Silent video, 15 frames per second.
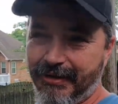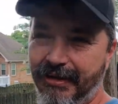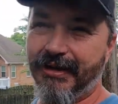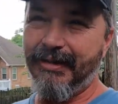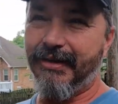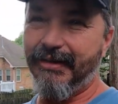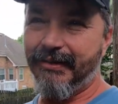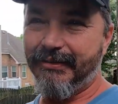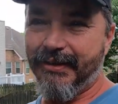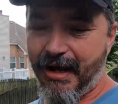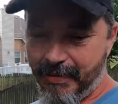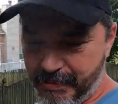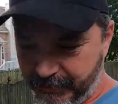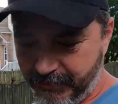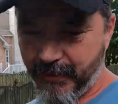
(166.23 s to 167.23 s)
uh,
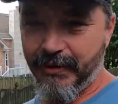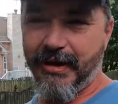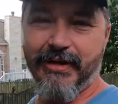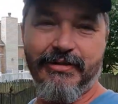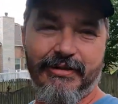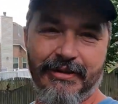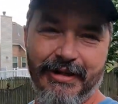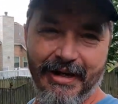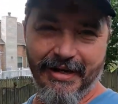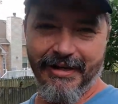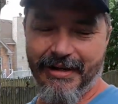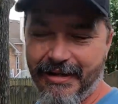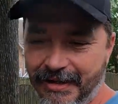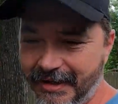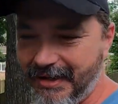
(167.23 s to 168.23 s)
day before
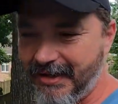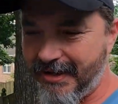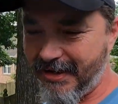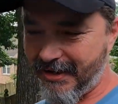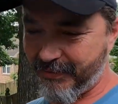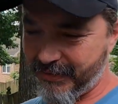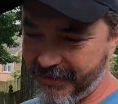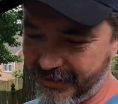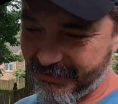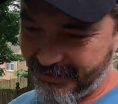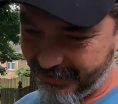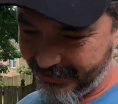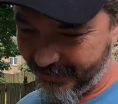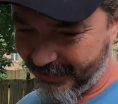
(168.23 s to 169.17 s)
yesterday, I went